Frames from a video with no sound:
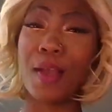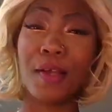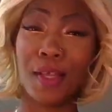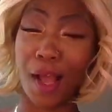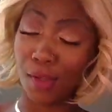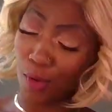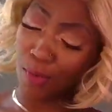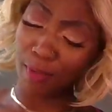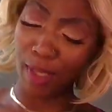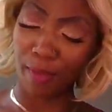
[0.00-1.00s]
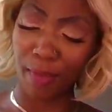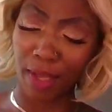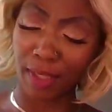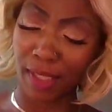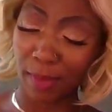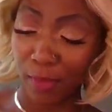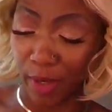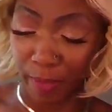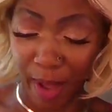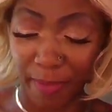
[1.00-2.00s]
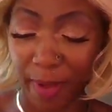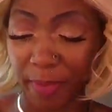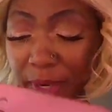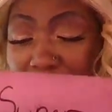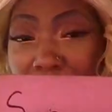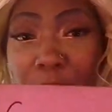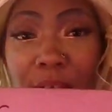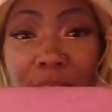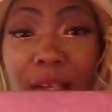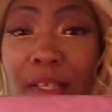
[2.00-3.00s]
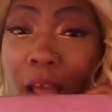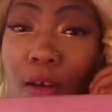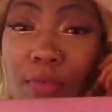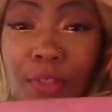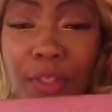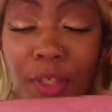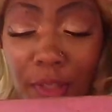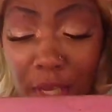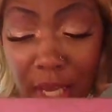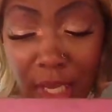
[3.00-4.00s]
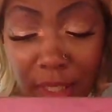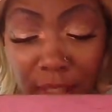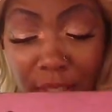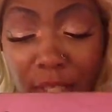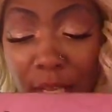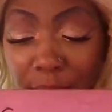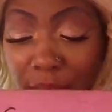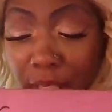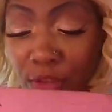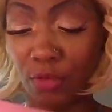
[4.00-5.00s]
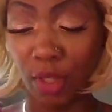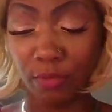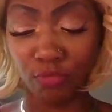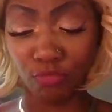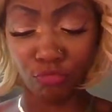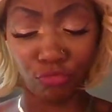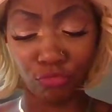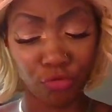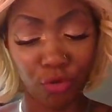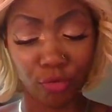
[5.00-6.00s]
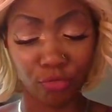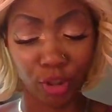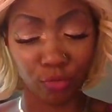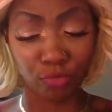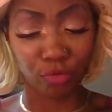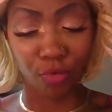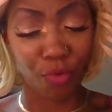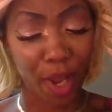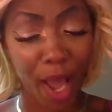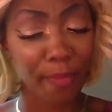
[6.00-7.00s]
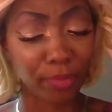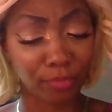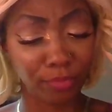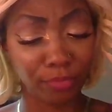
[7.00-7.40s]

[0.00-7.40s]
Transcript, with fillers: Y'all know what I'm talking about. It's some sort of pop-up here that wanted to talk to you. This is something that you don't you don't think was gonna happen.